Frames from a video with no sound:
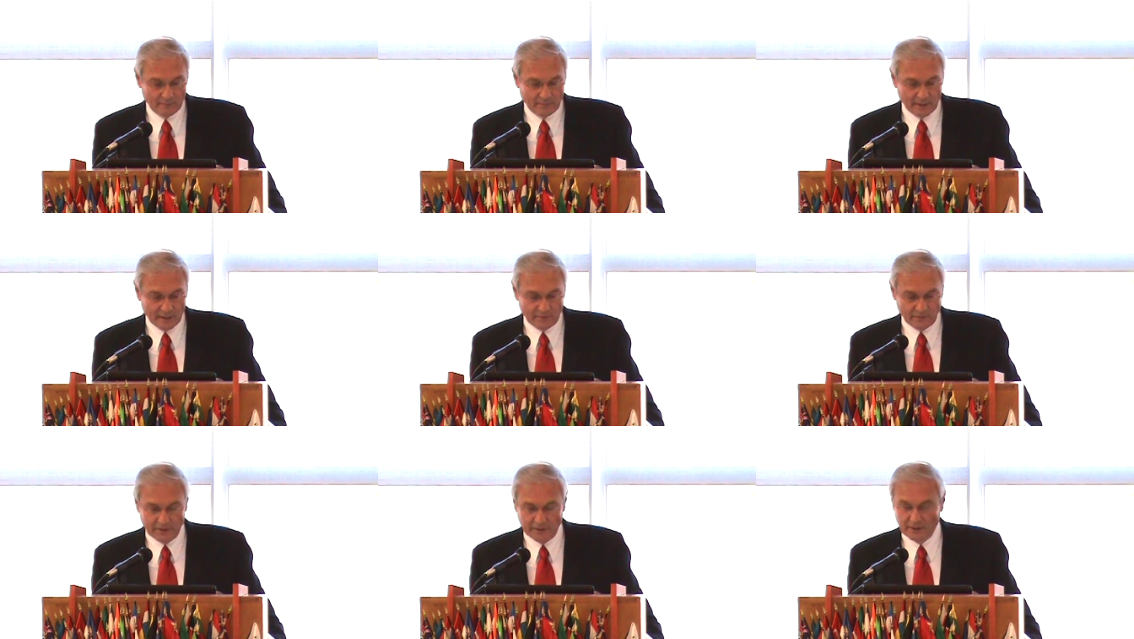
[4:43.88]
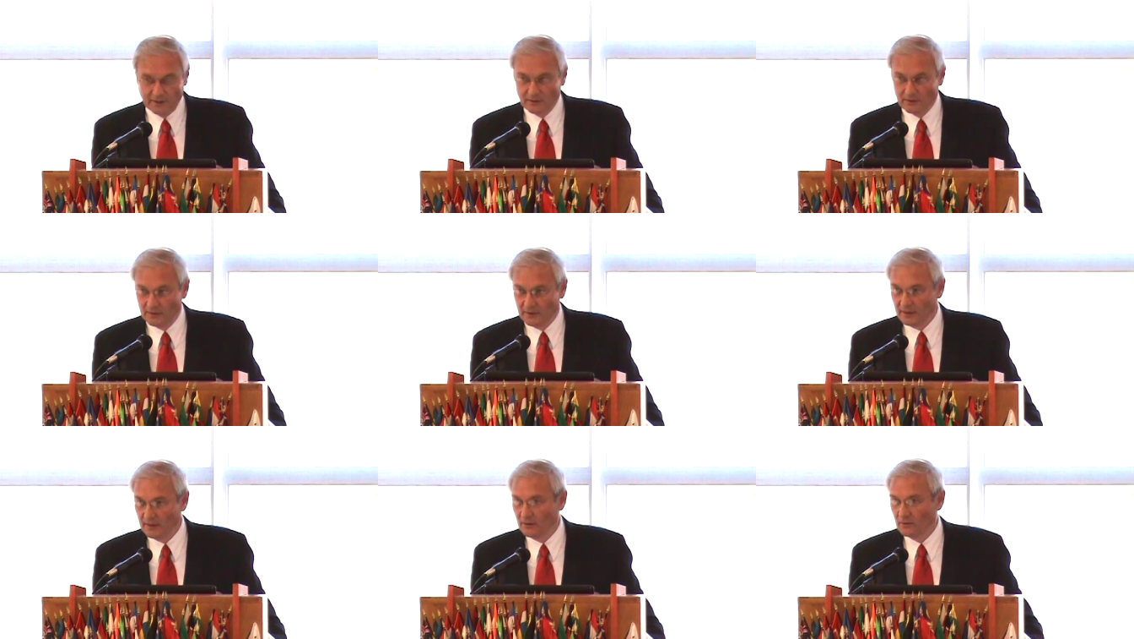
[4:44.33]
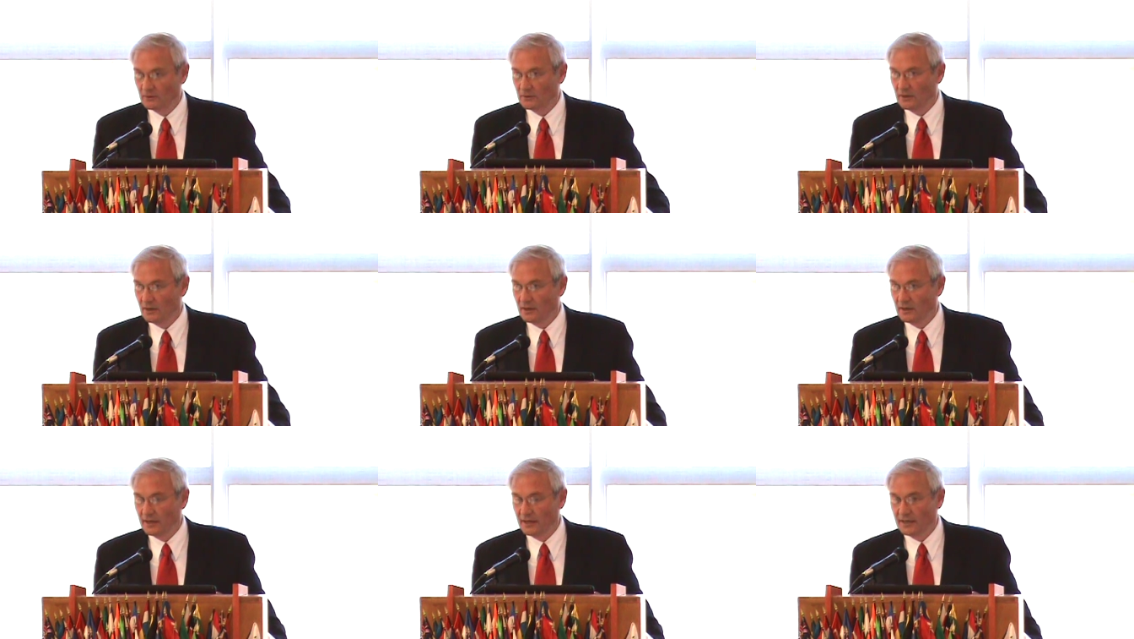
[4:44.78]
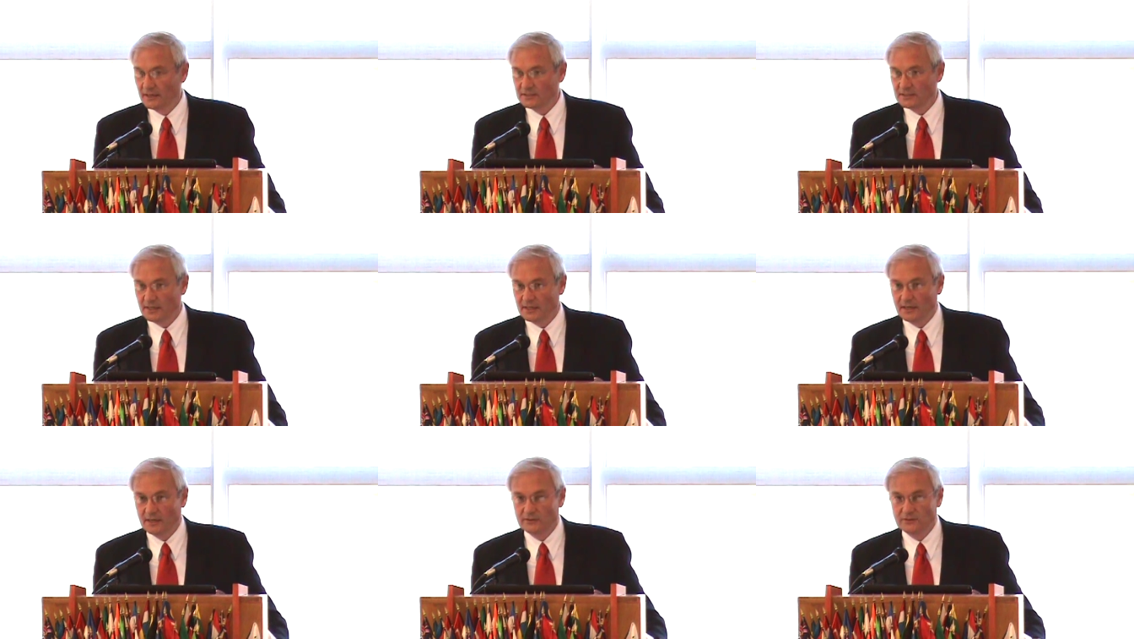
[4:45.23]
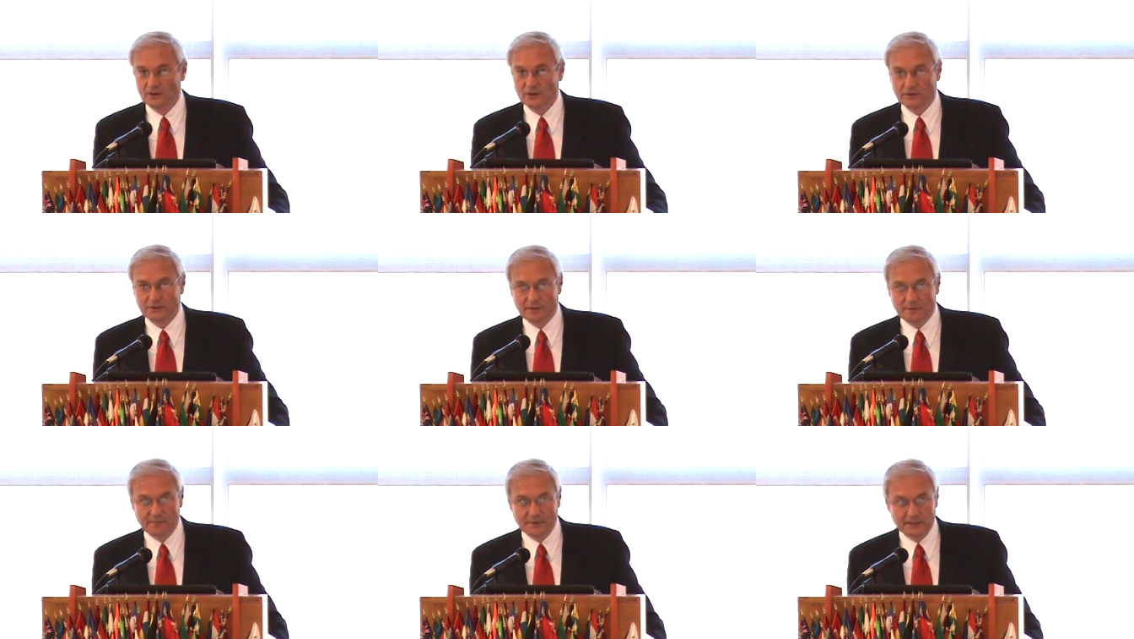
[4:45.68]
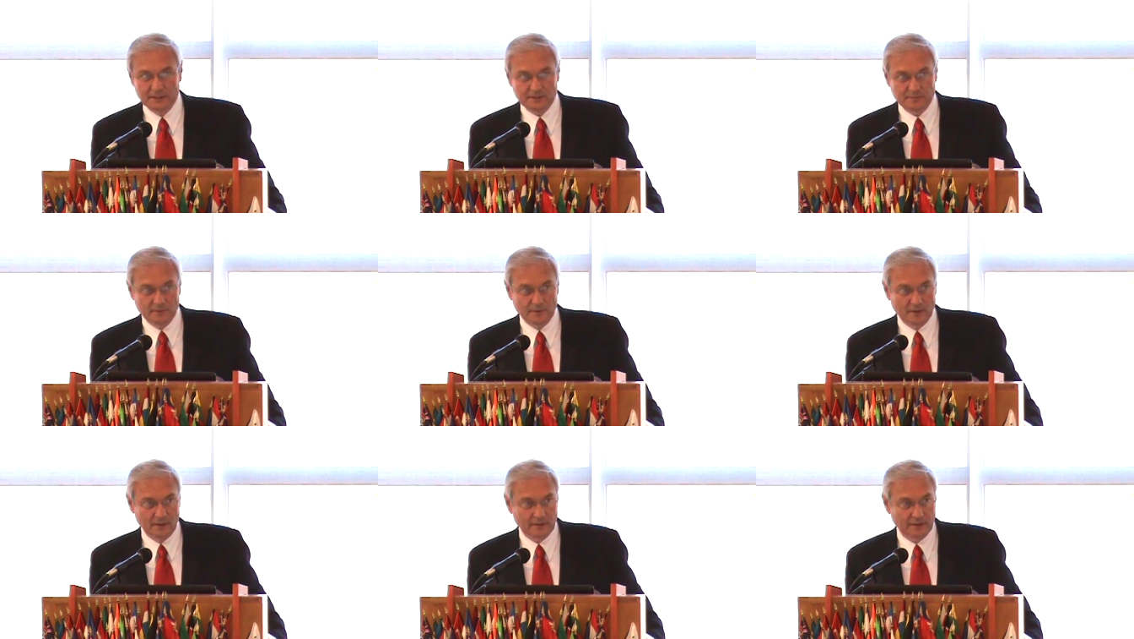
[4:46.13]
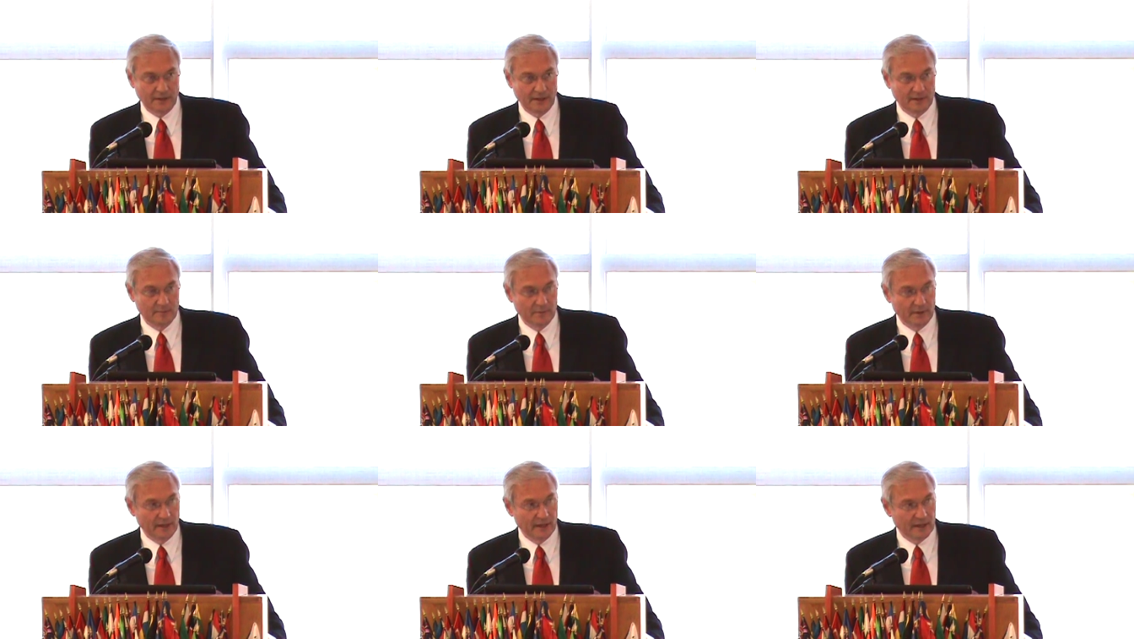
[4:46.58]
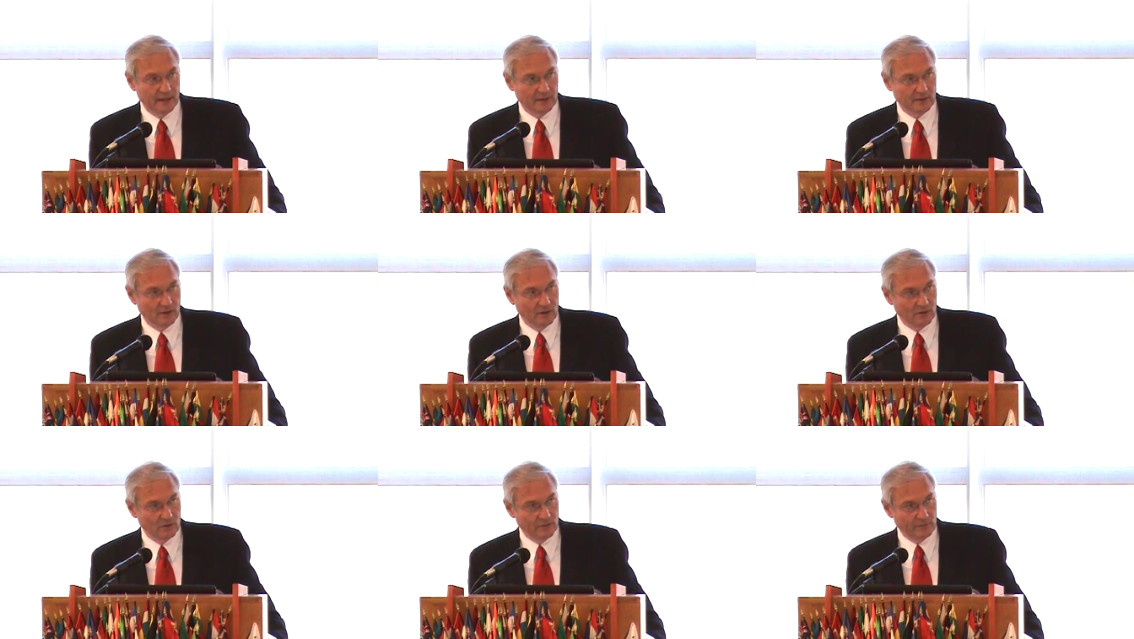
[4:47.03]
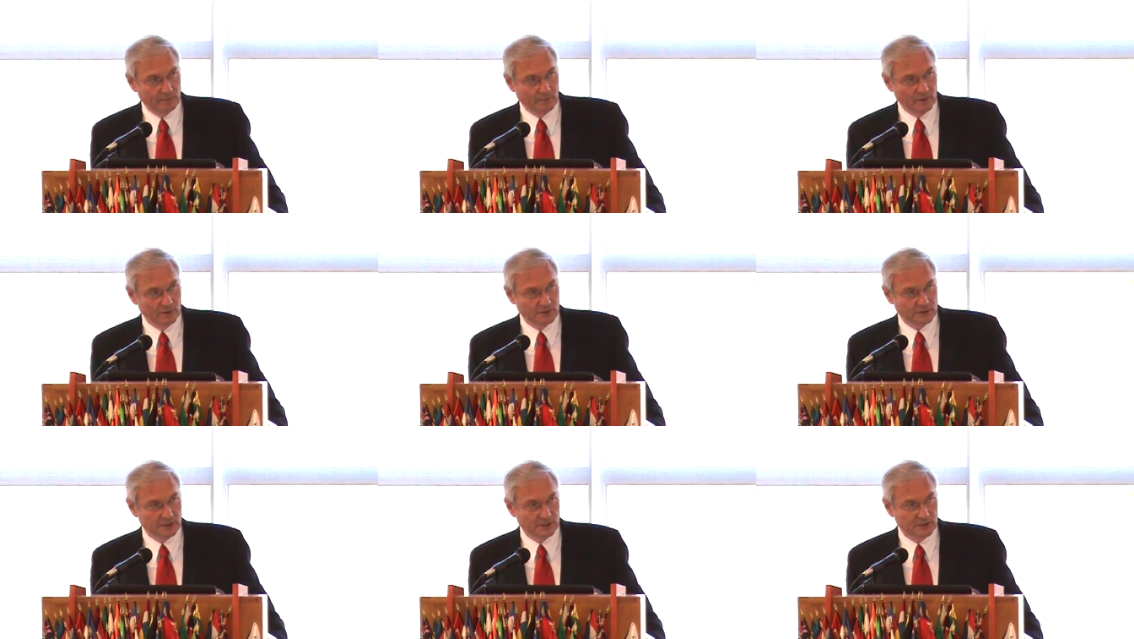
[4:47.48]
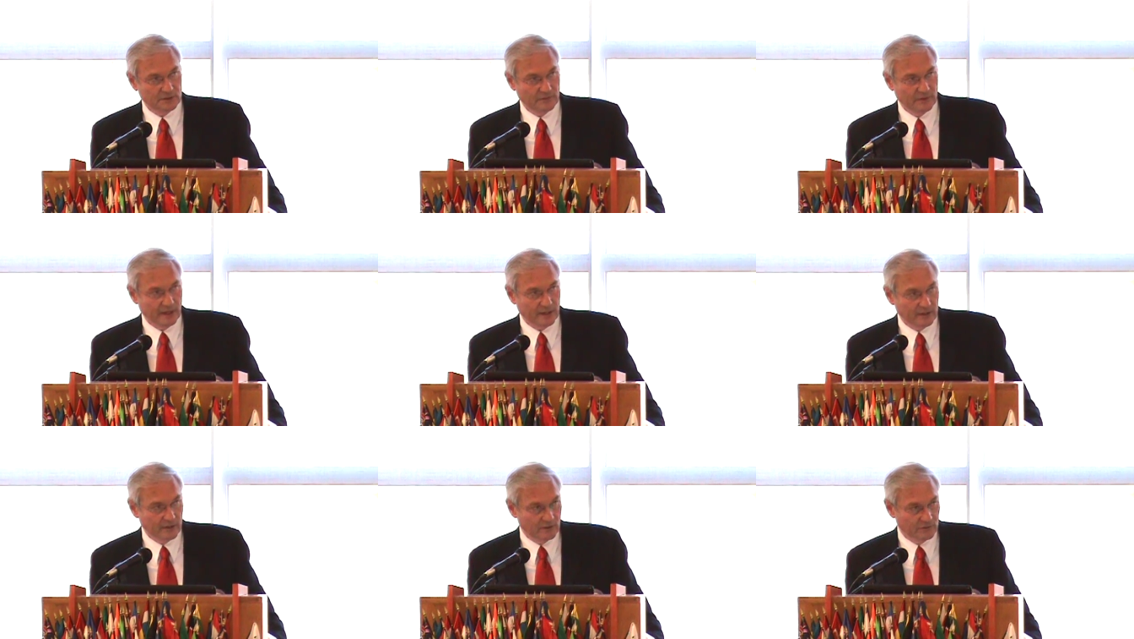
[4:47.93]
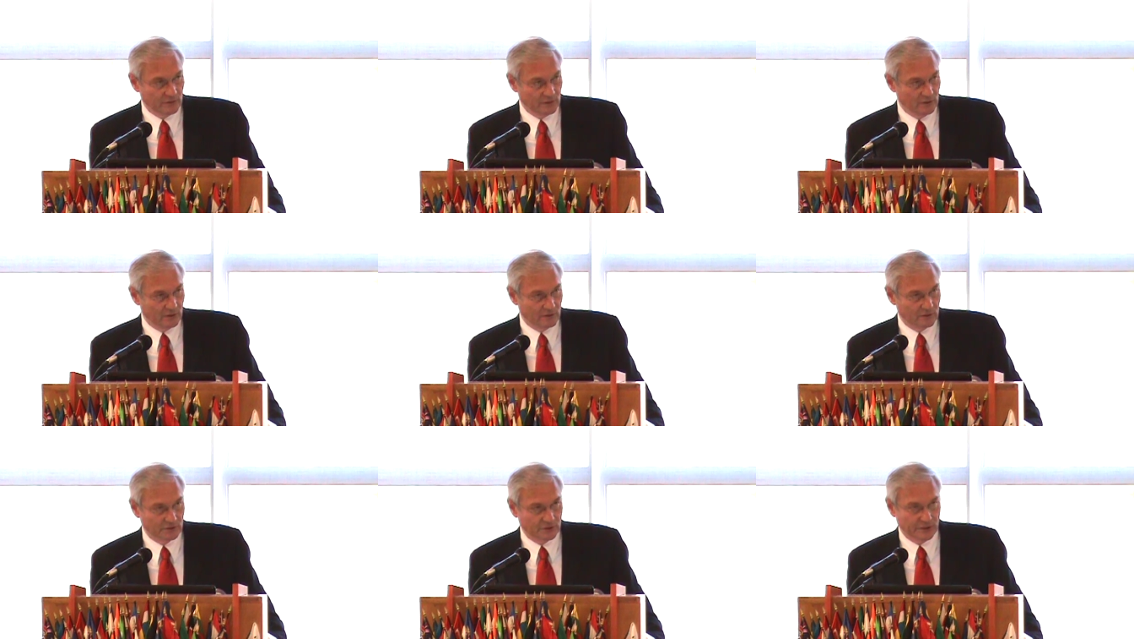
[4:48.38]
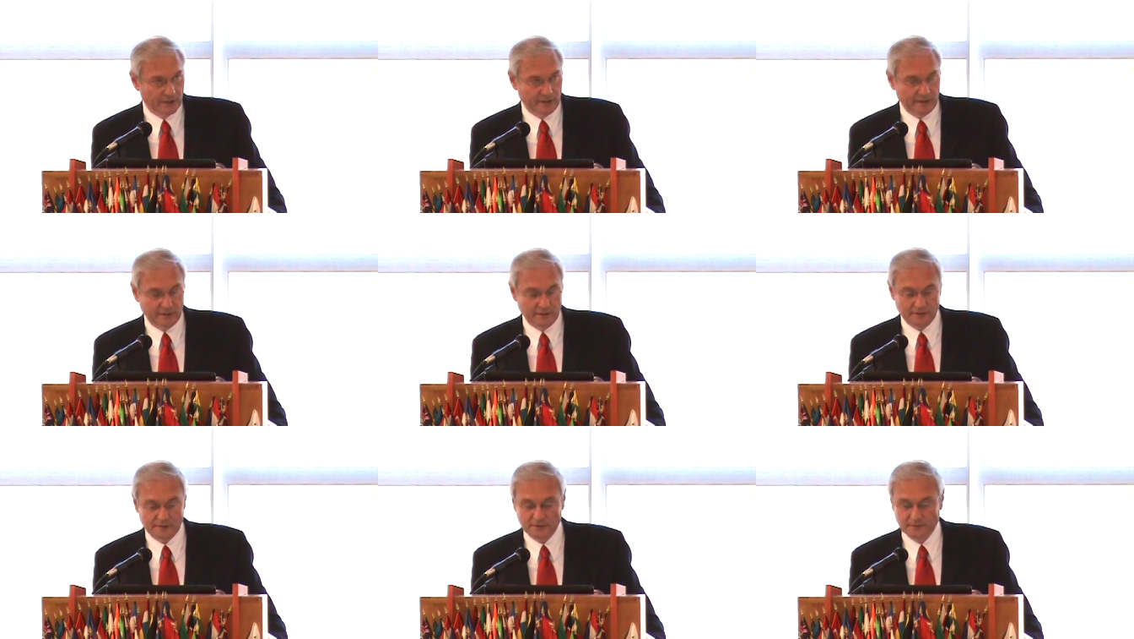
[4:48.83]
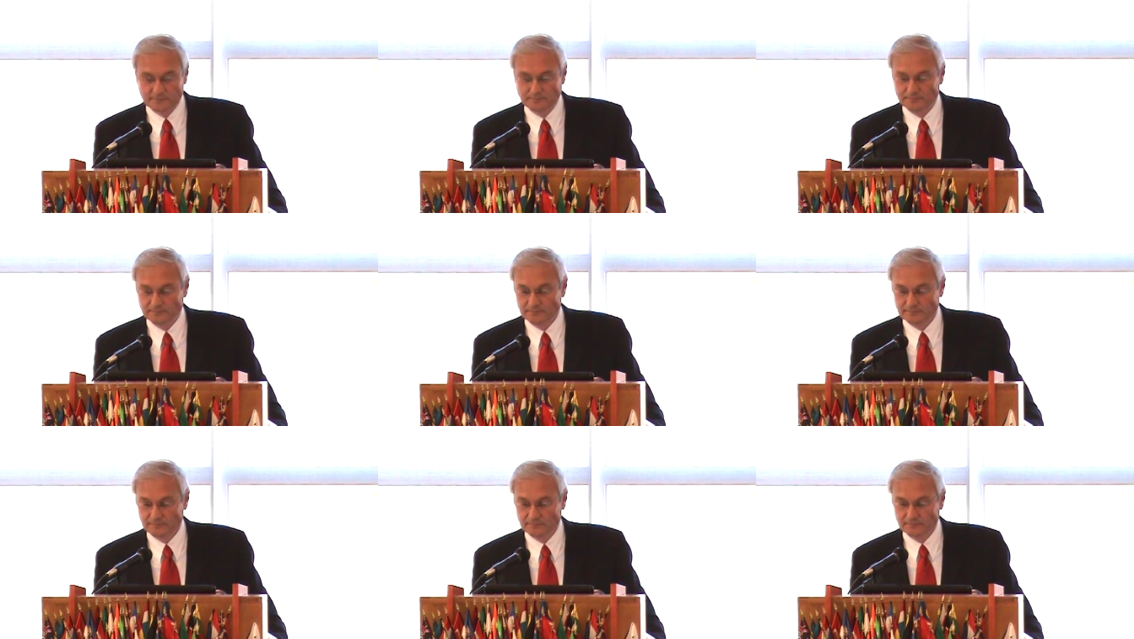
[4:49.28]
but every year the old guard has a, a donkey baseball game, and all the proceeds that go to local charities.